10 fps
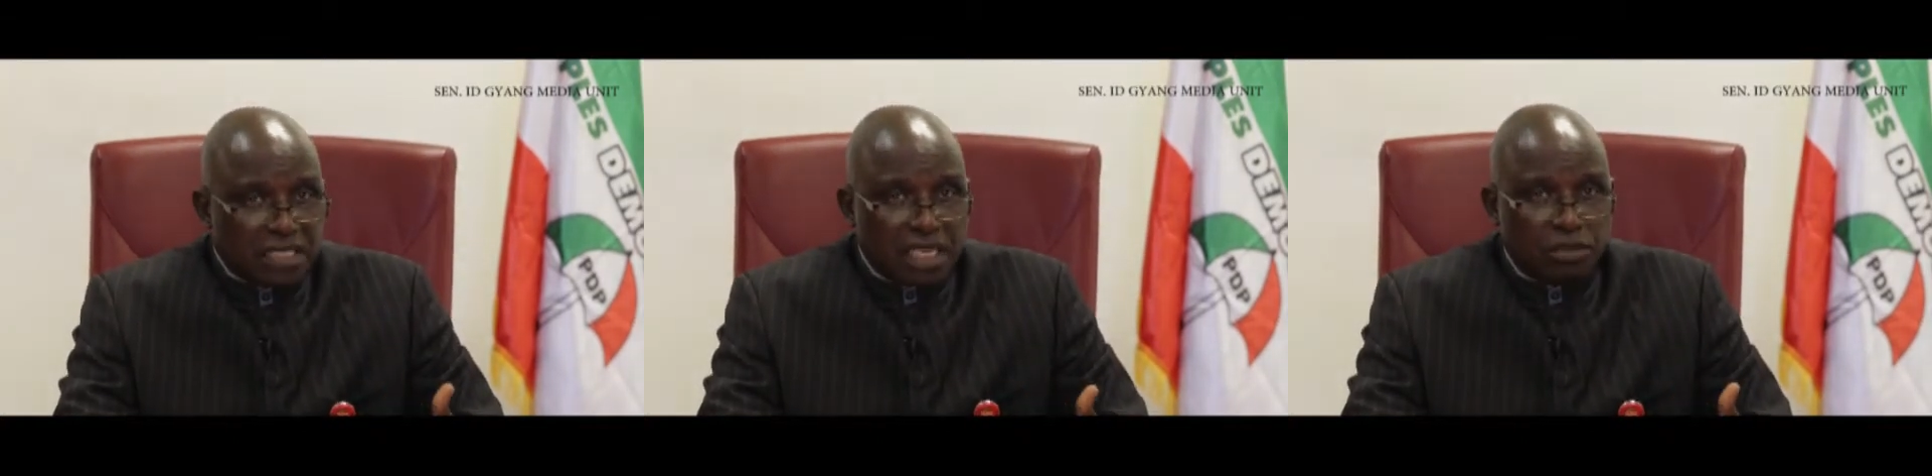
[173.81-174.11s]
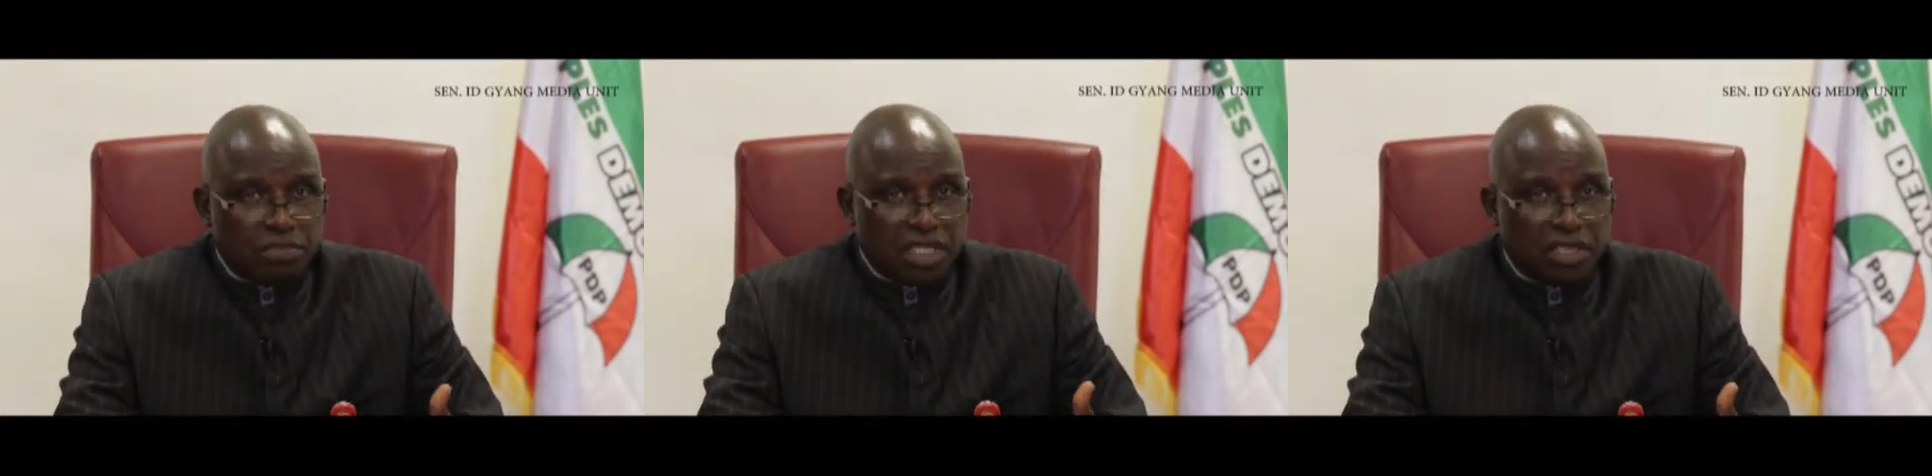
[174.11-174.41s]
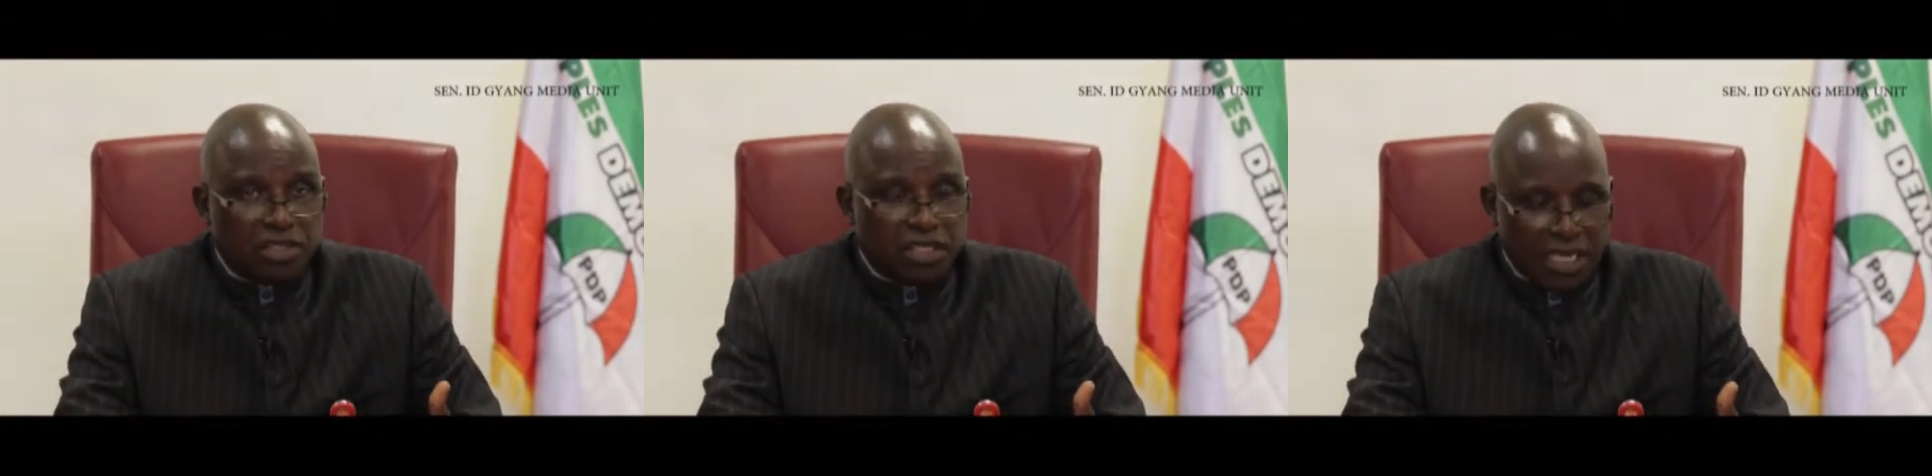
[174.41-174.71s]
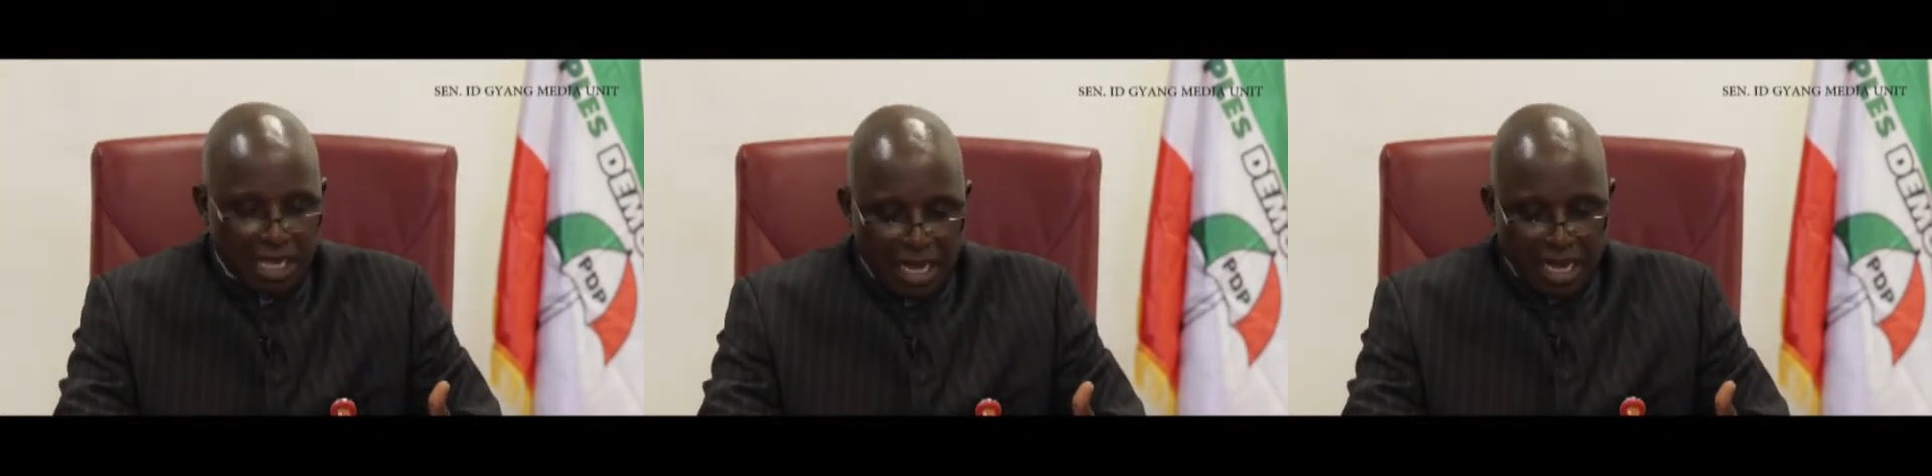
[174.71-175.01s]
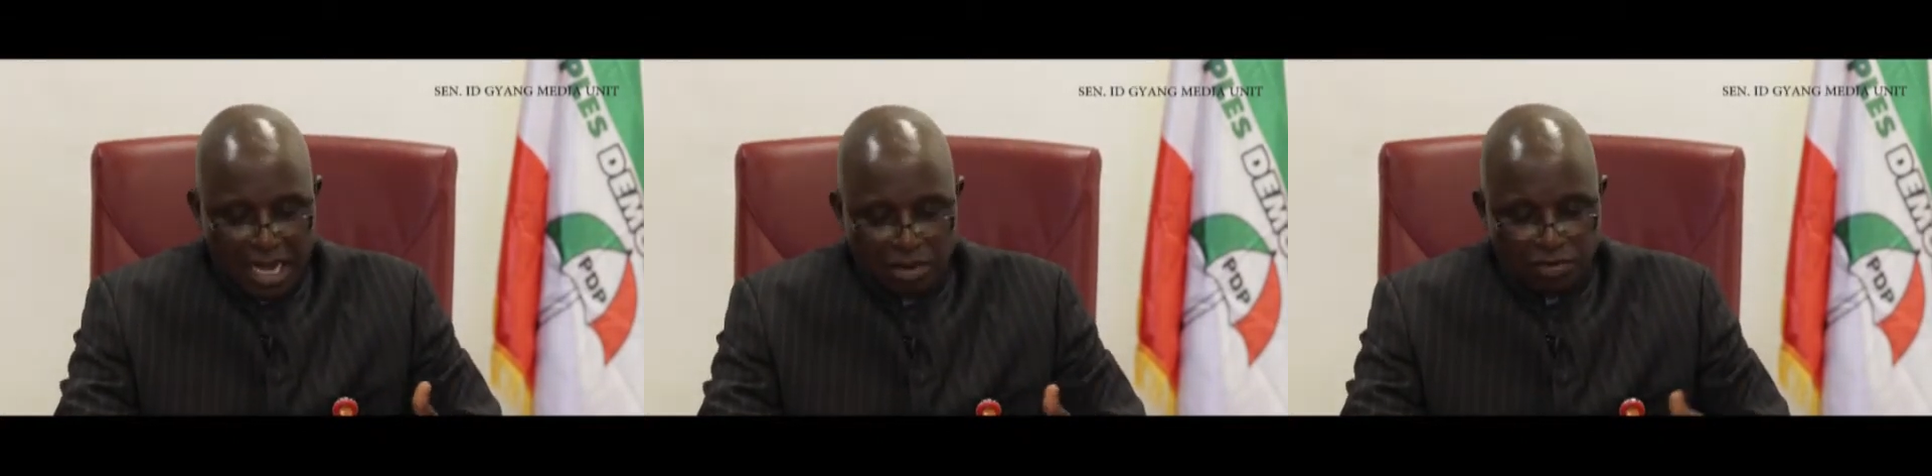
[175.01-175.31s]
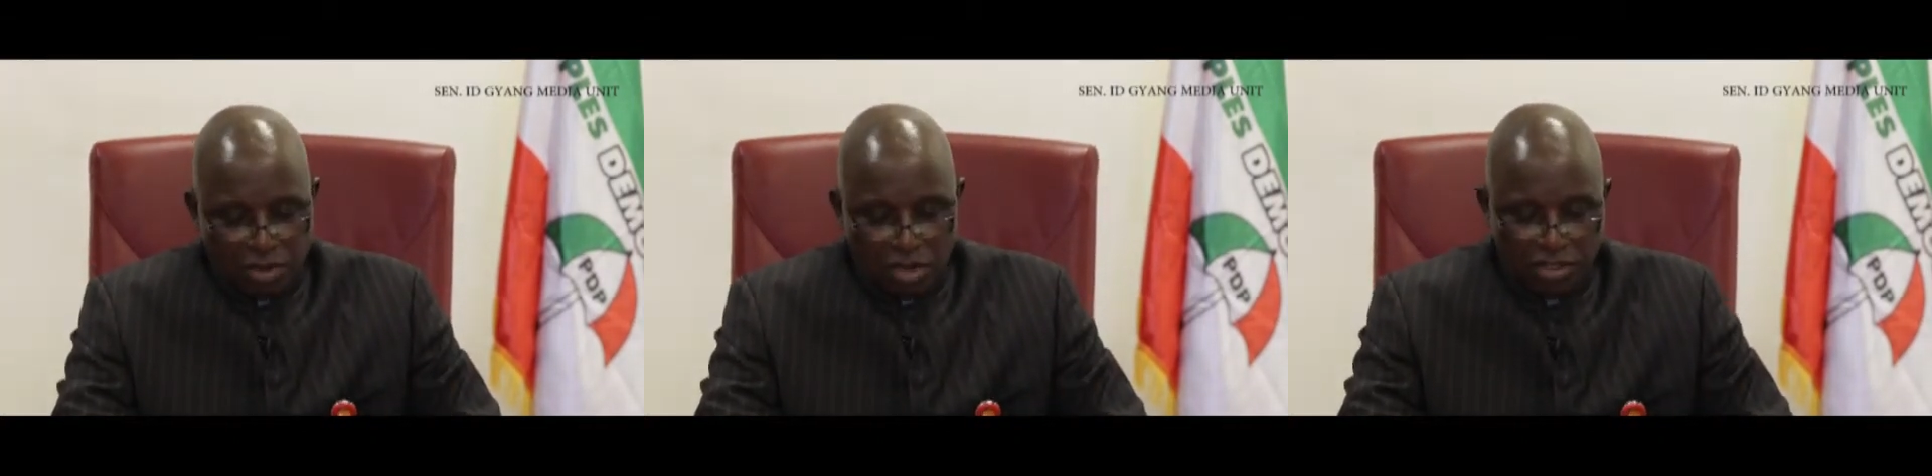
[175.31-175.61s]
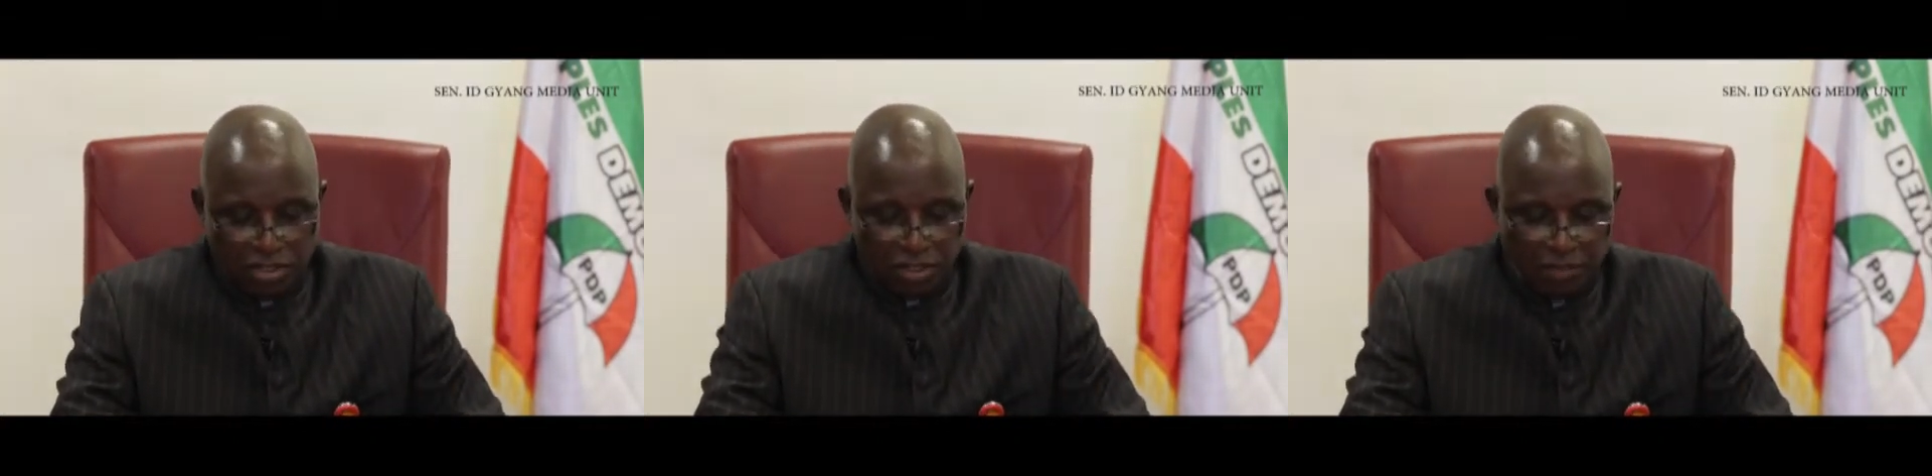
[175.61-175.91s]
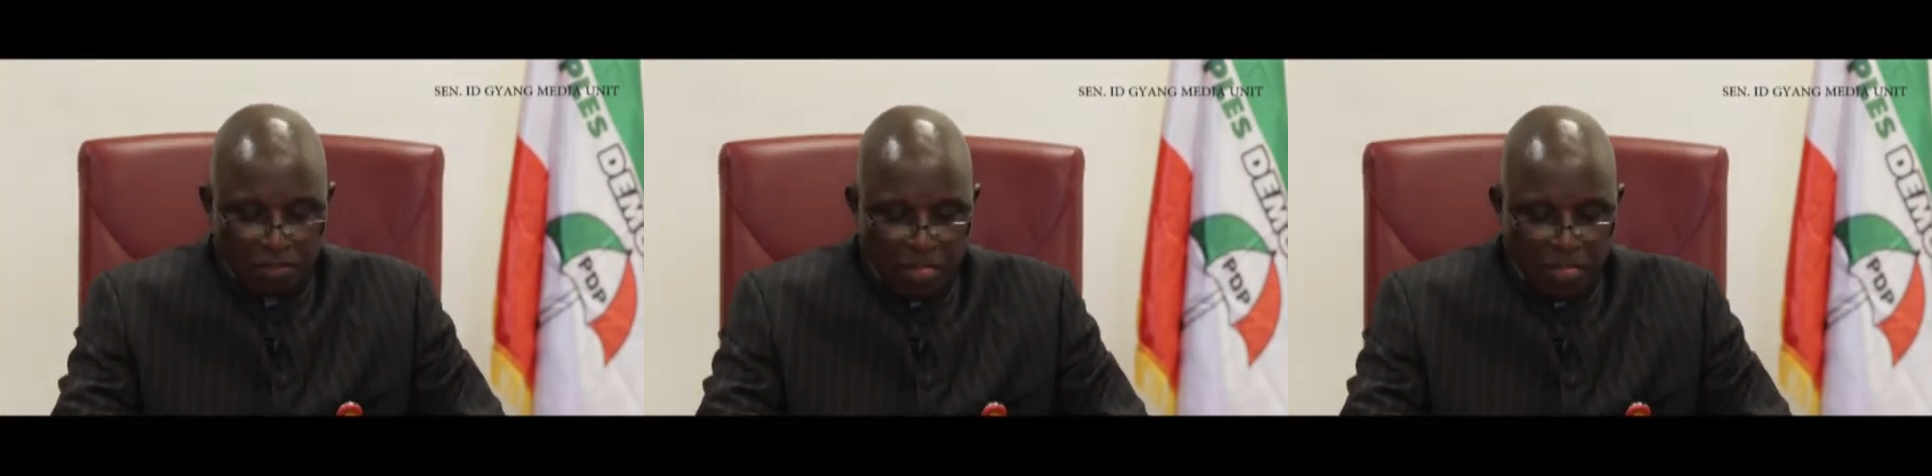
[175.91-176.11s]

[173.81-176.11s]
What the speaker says: such opinions, and of course,